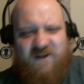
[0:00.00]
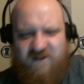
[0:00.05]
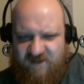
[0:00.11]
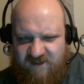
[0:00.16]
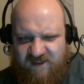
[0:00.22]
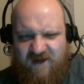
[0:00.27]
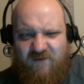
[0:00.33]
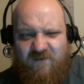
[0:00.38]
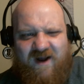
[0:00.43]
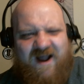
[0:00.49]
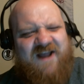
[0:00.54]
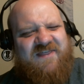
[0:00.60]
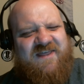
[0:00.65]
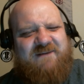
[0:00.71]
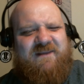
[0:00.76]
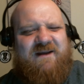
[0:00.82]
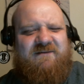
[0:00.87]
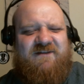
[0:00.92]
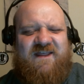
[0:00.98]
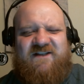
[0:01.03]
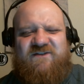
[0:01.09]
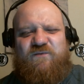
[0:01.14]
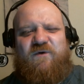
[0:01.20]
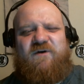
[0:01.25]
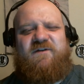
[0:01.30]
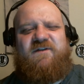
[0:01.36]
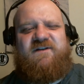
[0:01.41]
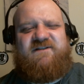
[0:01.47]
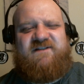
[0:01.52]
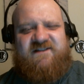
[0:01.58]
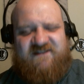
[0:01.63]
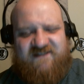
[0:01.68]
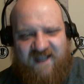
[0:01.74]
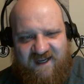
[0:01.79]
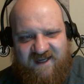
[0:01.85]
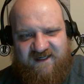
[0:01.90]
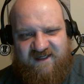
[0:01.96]
You know, I think maybe that's where the
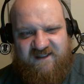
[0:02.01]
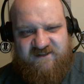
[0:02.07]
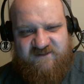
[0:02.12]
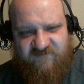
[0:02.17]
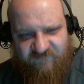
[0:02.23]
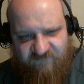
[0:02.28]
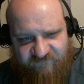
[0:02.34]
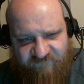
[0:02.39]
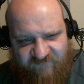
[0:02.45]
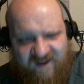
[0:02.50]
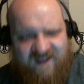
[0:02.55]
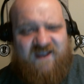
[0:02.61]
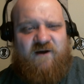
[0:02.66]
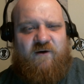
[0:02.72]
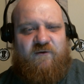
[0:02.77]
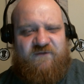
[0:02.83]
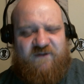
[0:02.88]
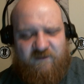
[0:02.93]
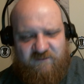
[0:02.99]
society has failed.